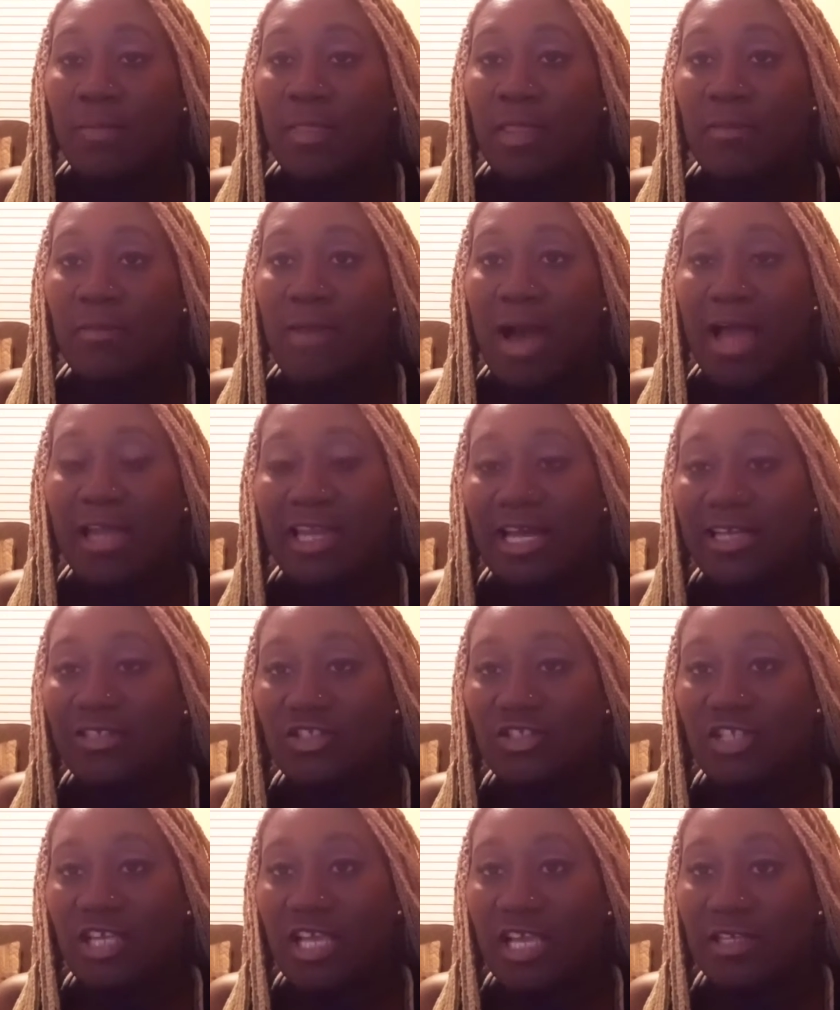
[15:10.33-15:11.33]
It might not
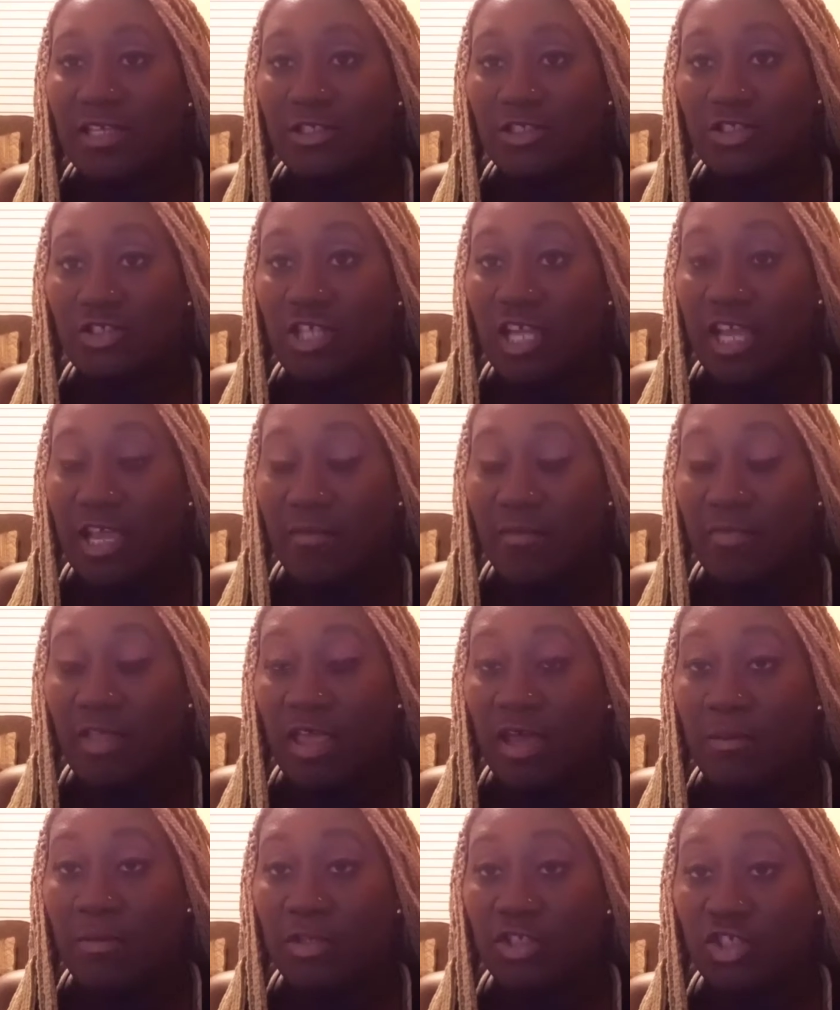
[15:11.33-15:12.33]
see it 10
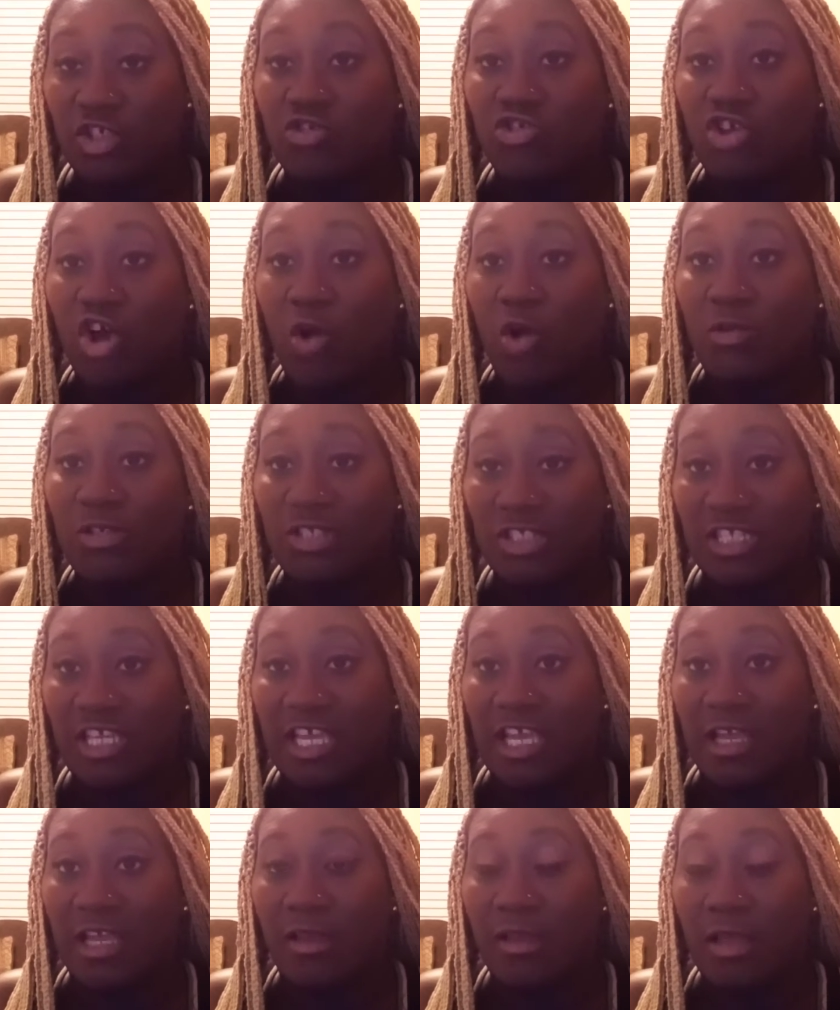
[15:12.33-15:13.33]
there, but you know it's
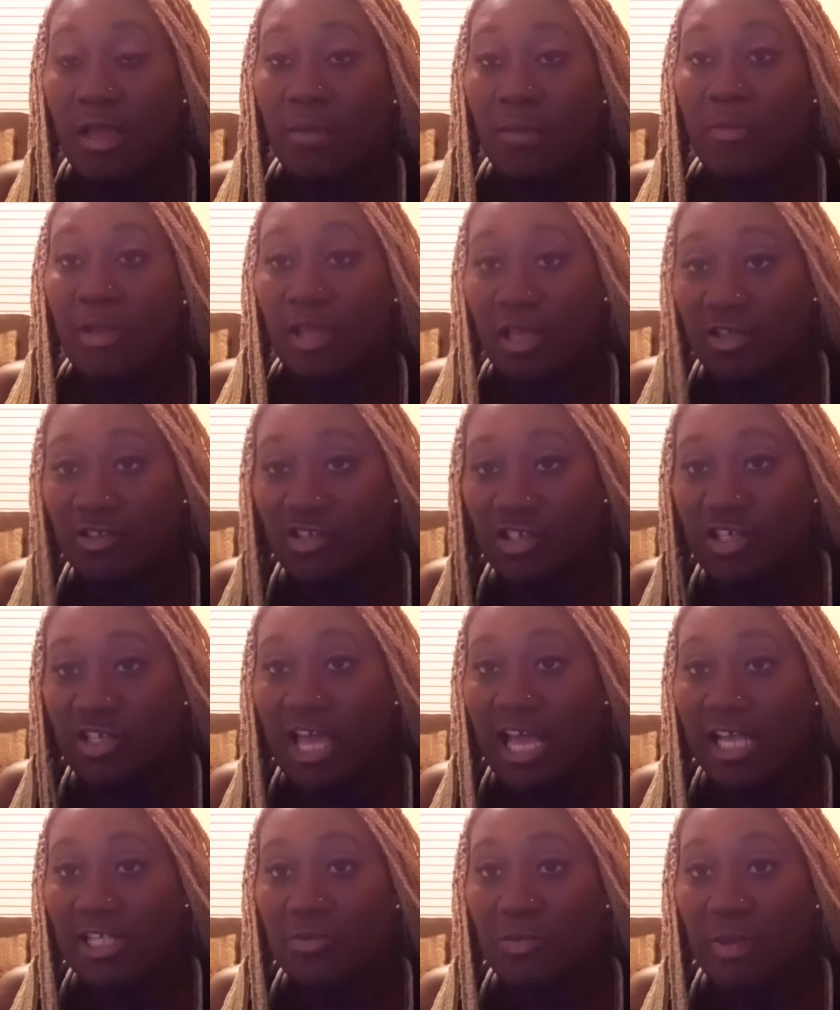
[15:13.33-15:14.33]
10 because the
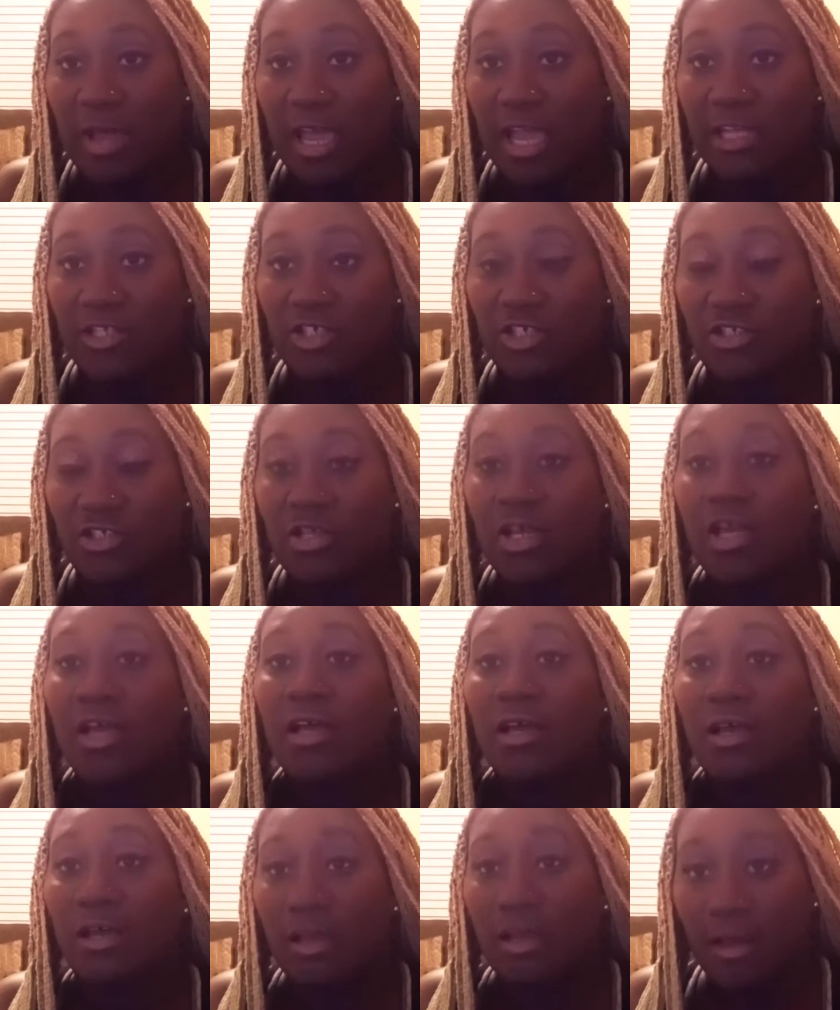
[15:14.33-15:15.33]
next page is
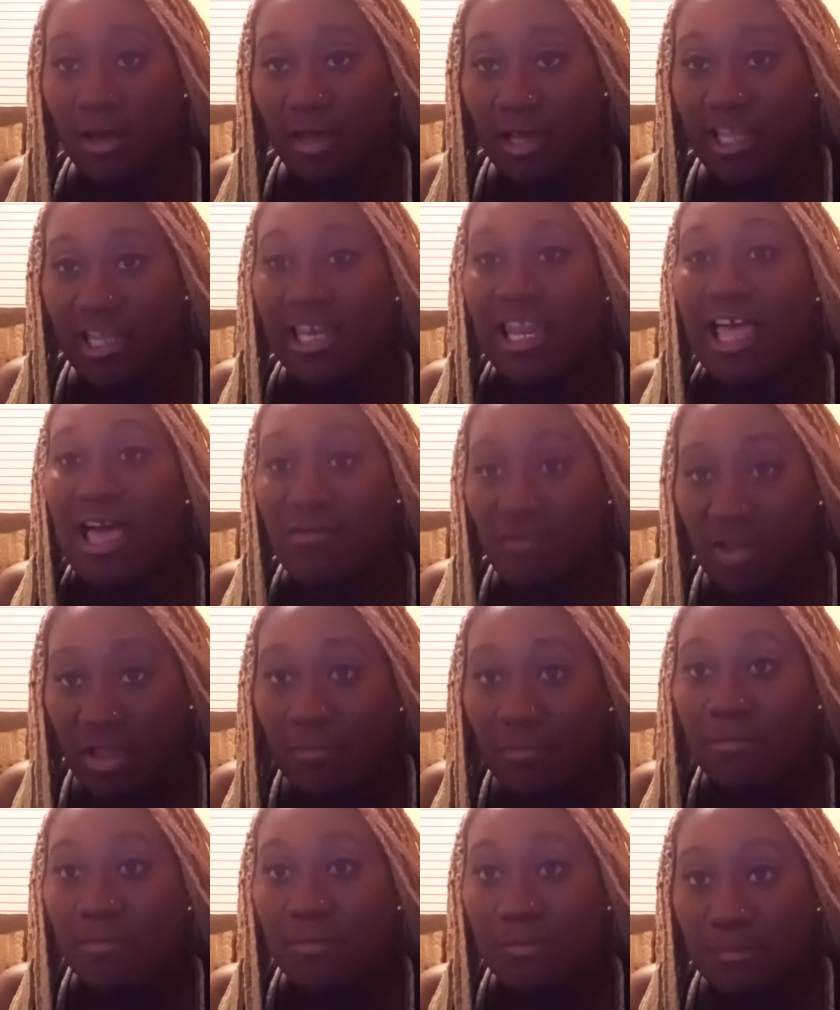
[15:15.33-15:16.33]

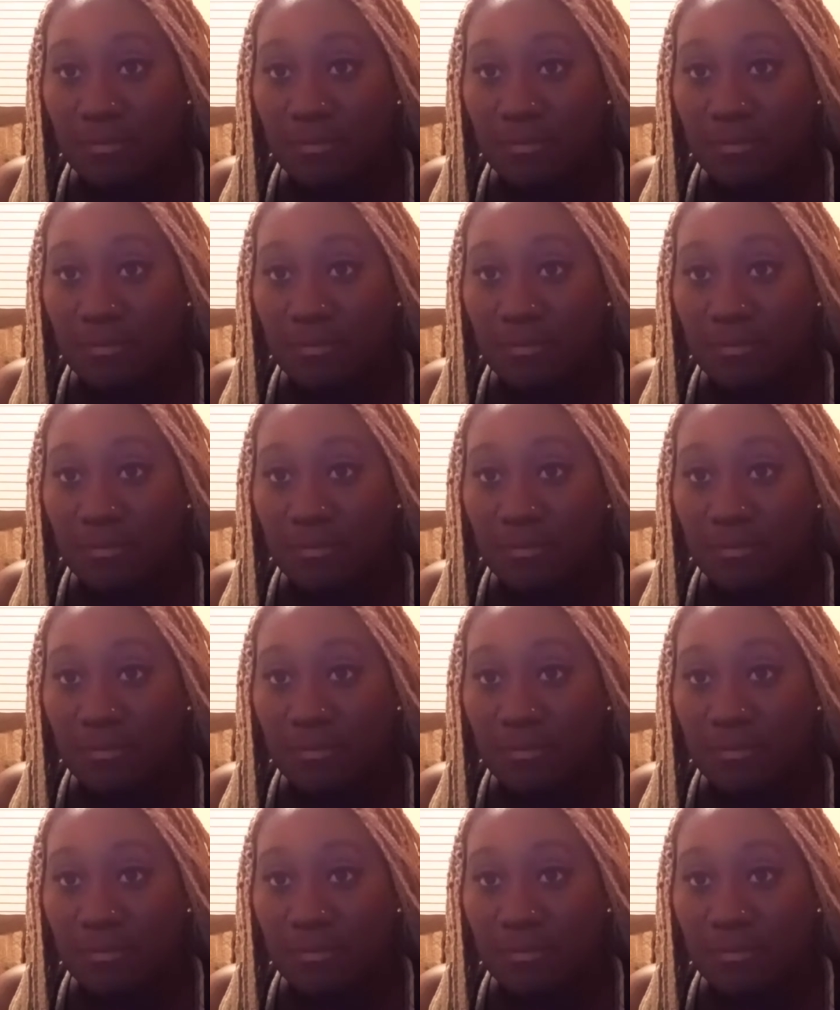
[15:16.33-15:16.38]
11.